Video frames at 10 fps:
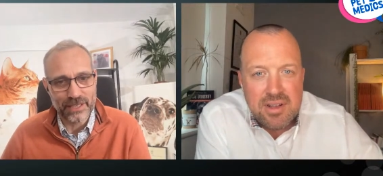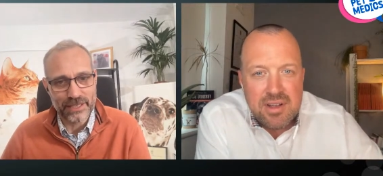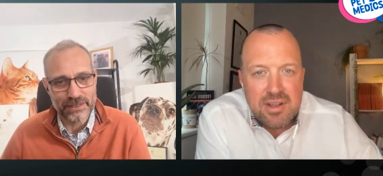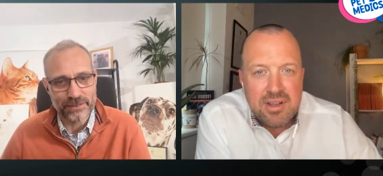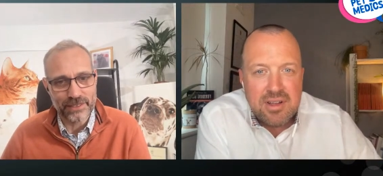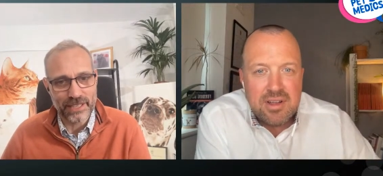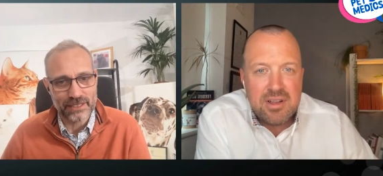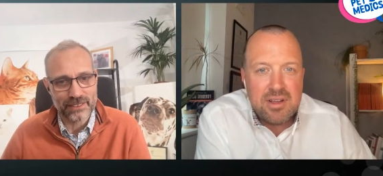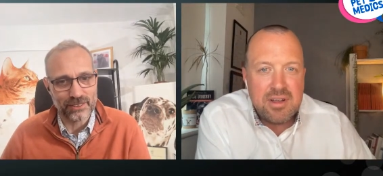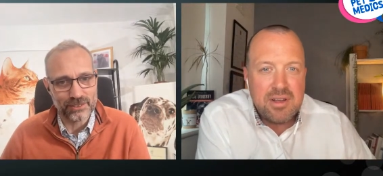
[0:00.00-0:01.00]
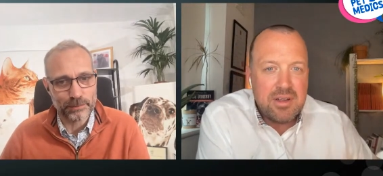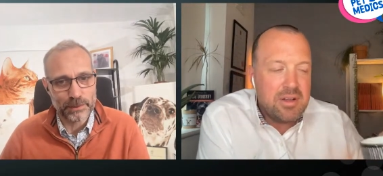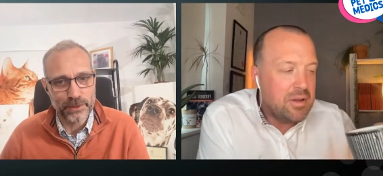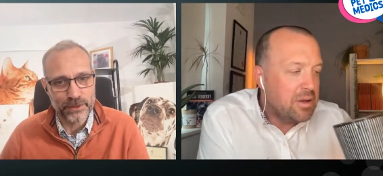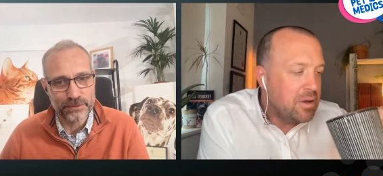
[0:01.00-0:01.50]
Speaker 1: ready for the next lot to
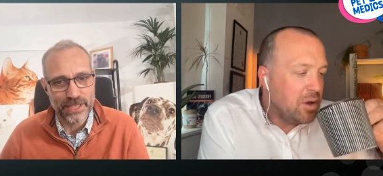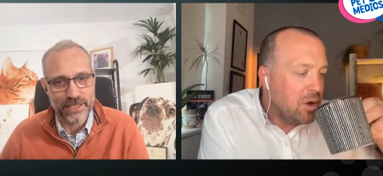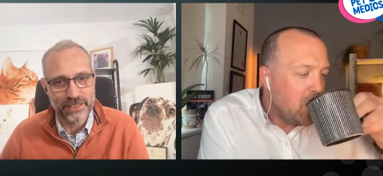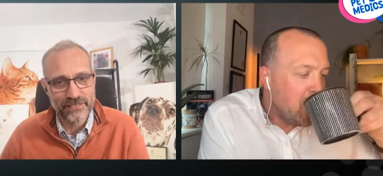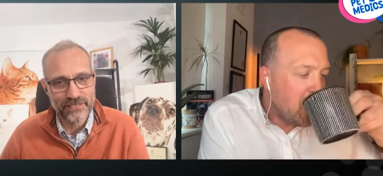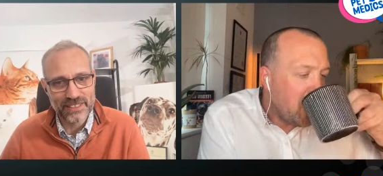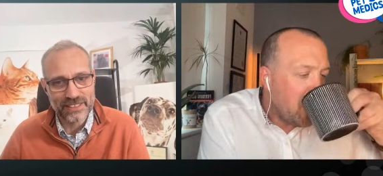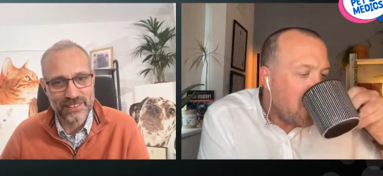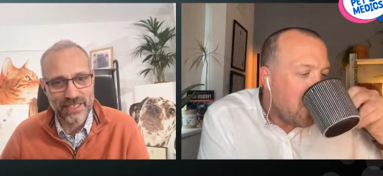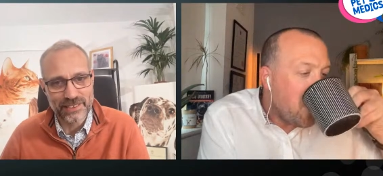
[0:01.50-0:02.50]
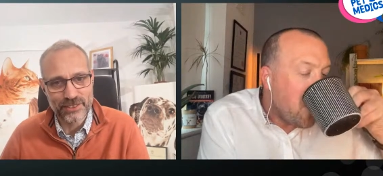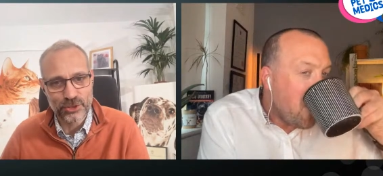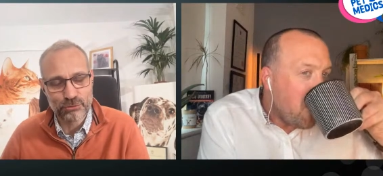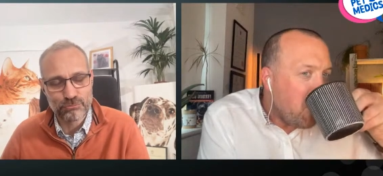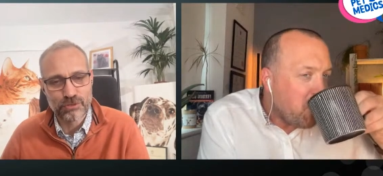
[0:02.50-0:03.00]
be moved in because they
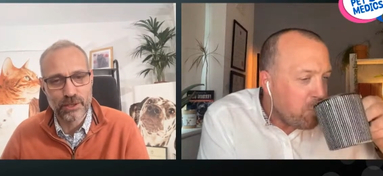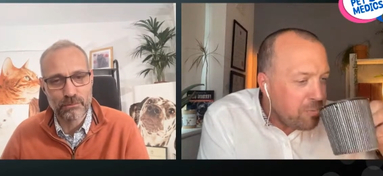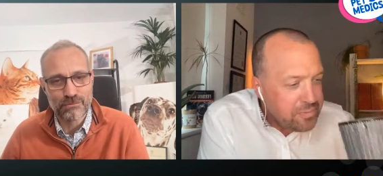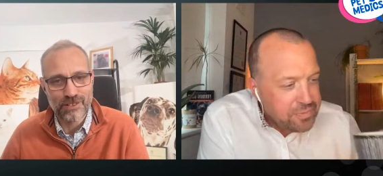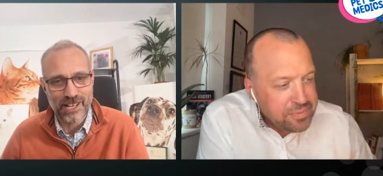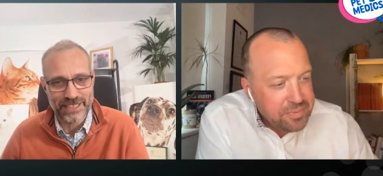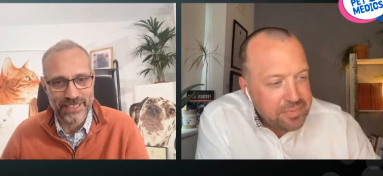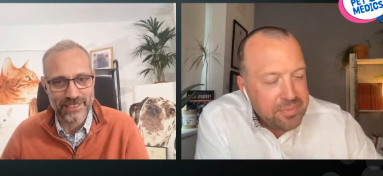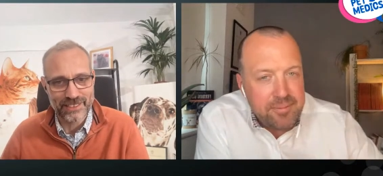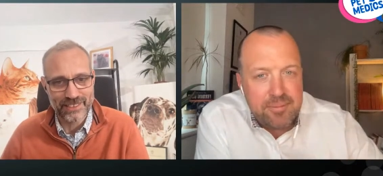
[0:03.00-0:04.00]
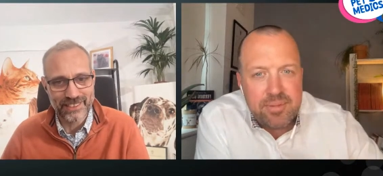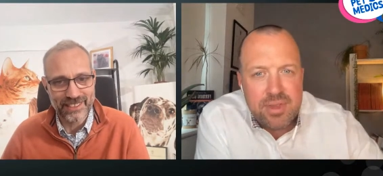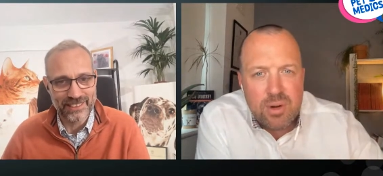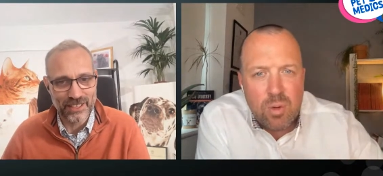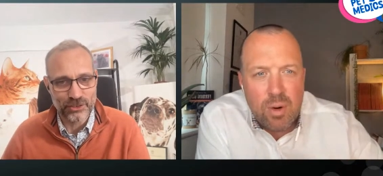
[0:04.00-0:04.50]
just run them ragged
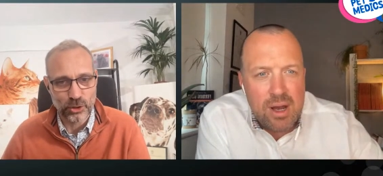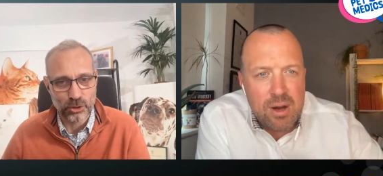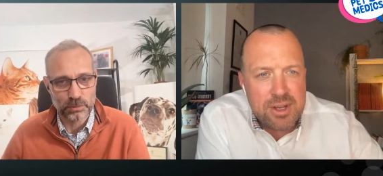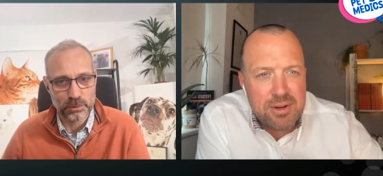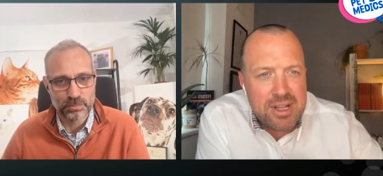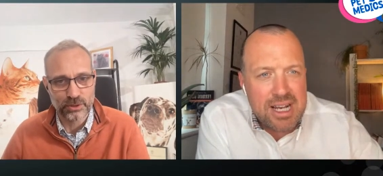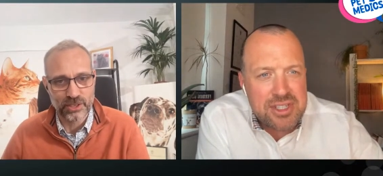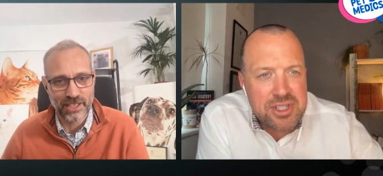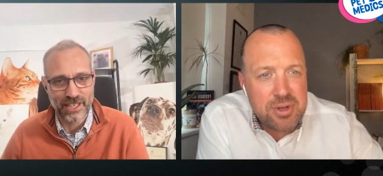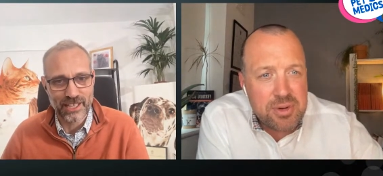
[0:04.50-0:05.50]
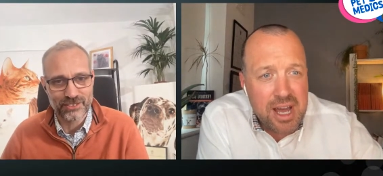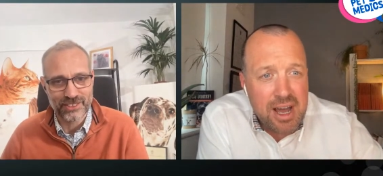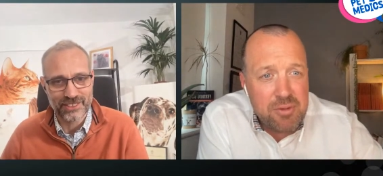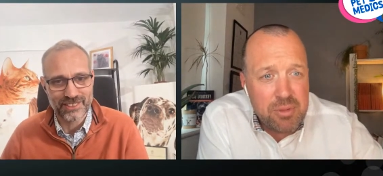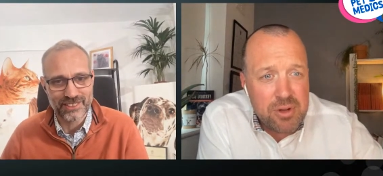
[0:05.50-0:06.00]
in those. Wow, the only last two houses. and a
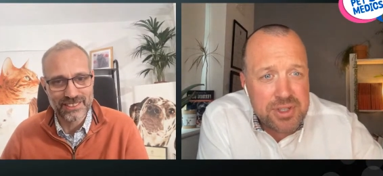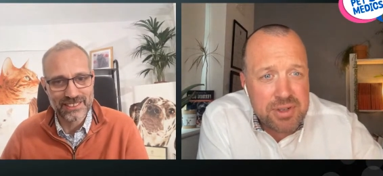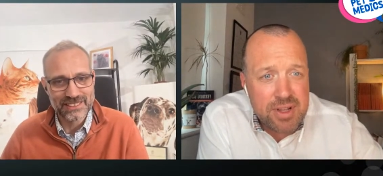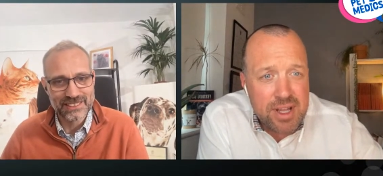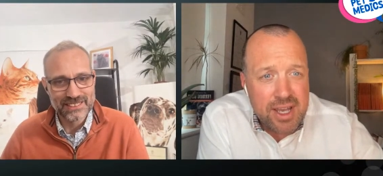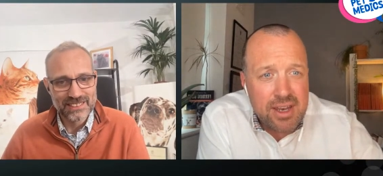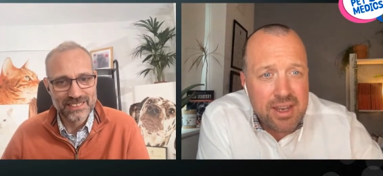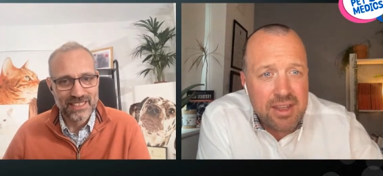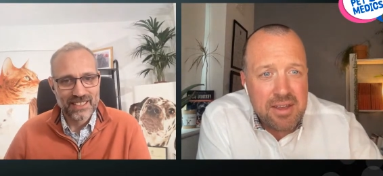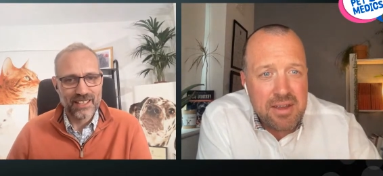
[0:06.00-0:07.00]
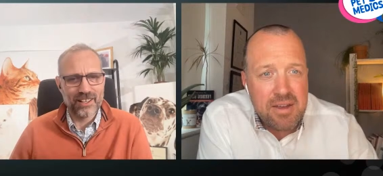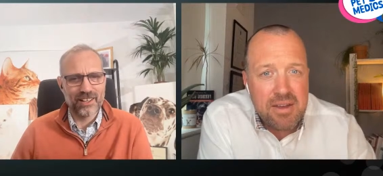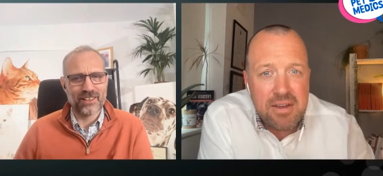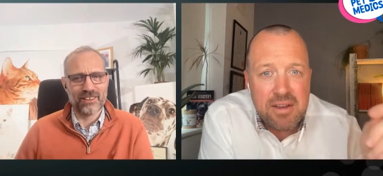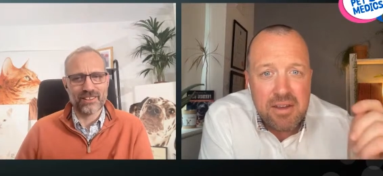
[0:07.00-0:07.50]
half
Speaker 2: months of Lane.
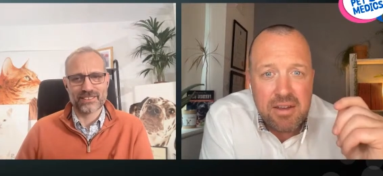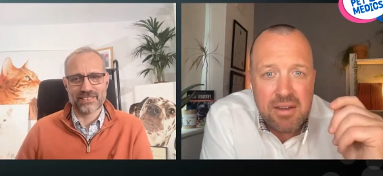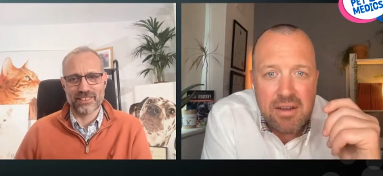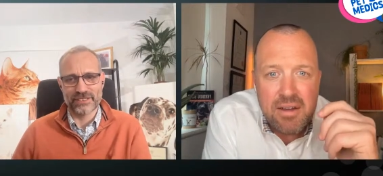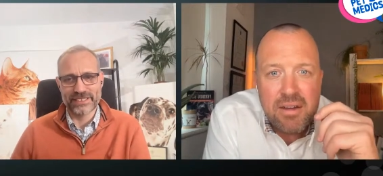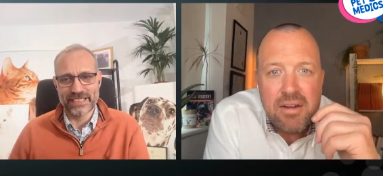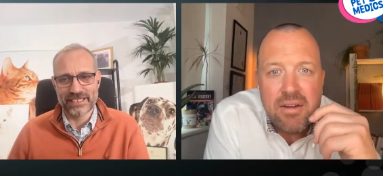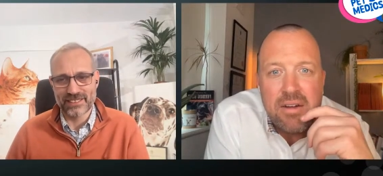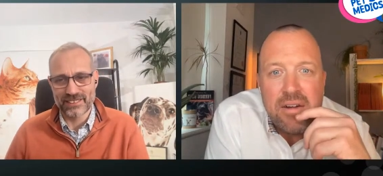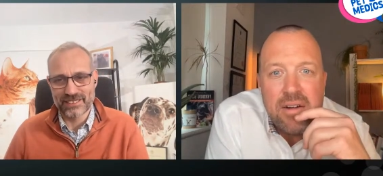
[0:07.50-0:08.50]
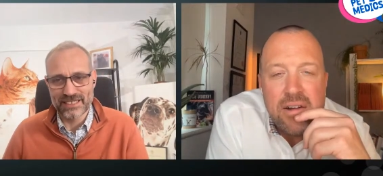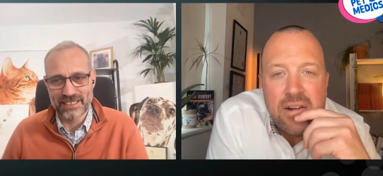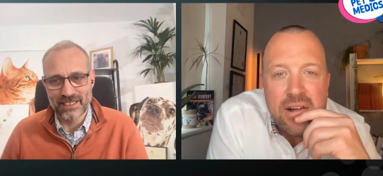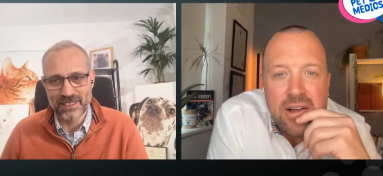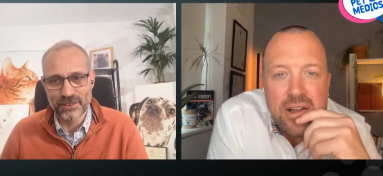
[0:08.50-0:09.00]
Speaker 1: Oh, it's like ridiculously
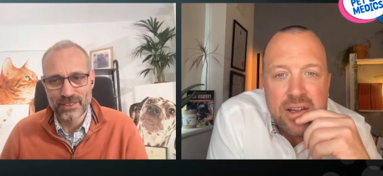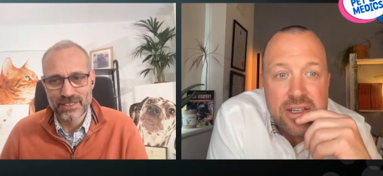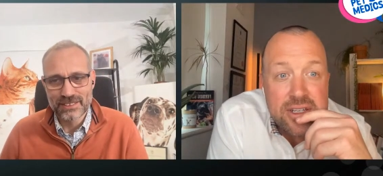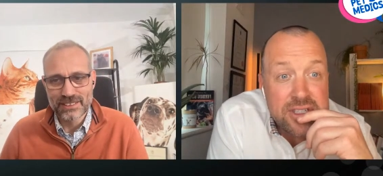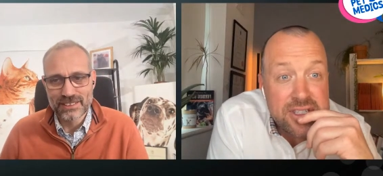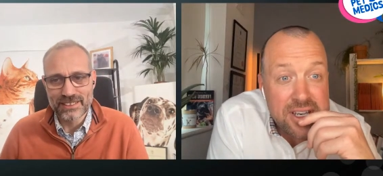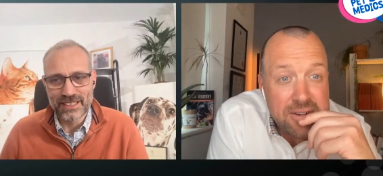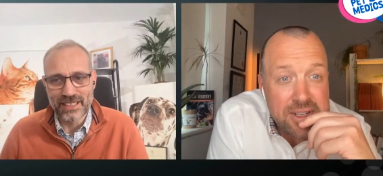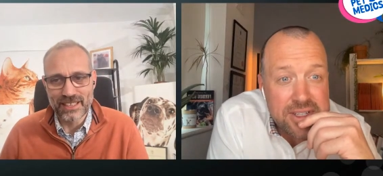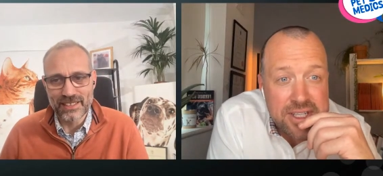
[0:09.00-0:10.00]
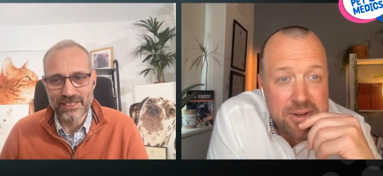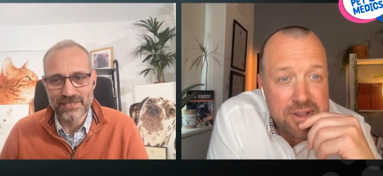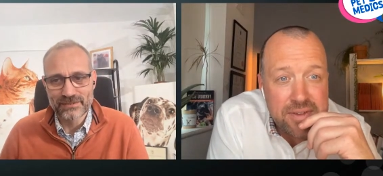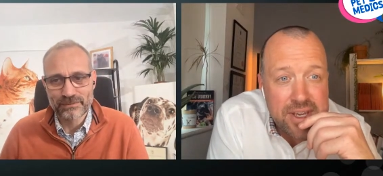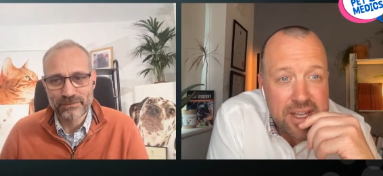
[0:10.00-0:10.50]
low. You're serious? So, they
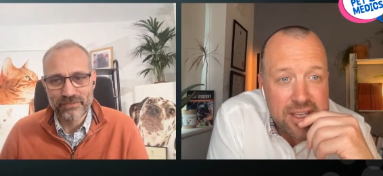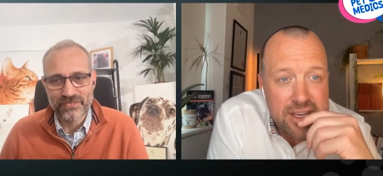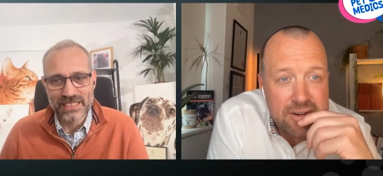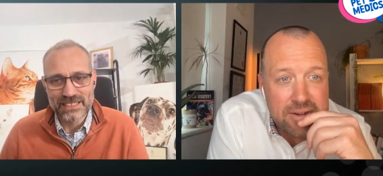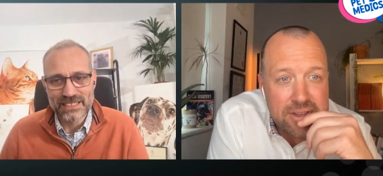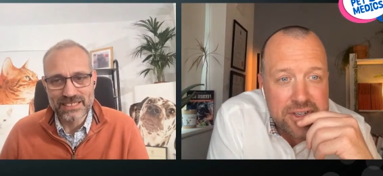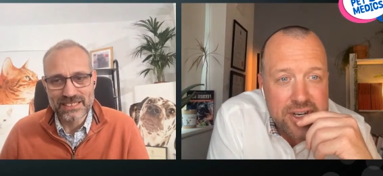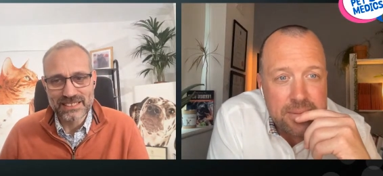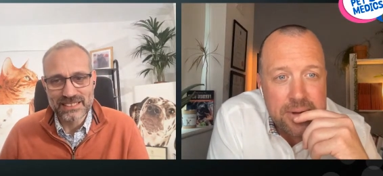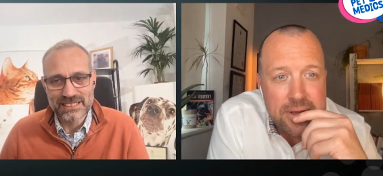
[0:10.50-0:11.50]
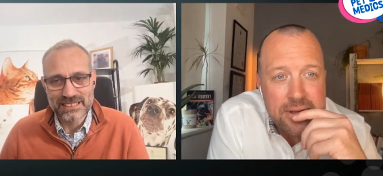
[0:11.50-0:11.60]
don't
Speaker 2: even get a year at the job.